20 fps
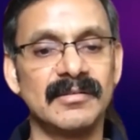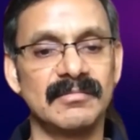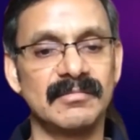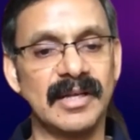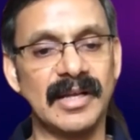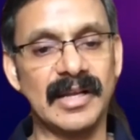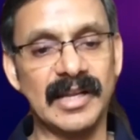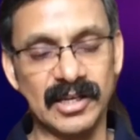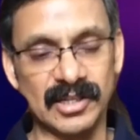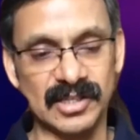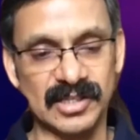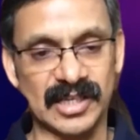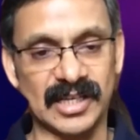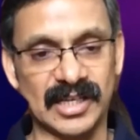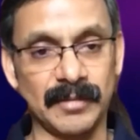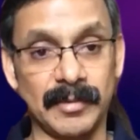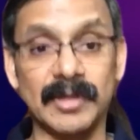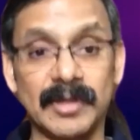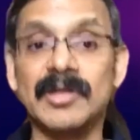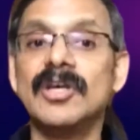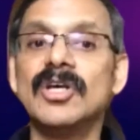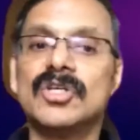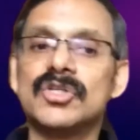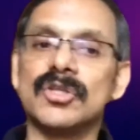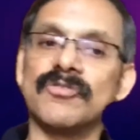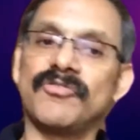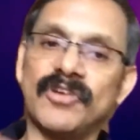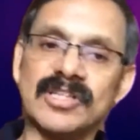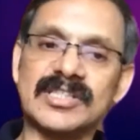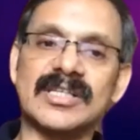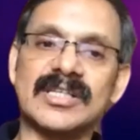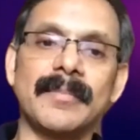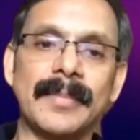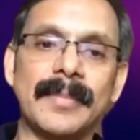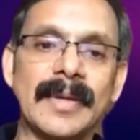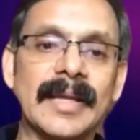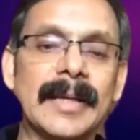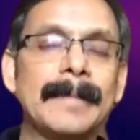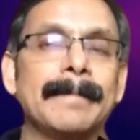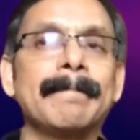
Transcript: getting into the second company. So the first company,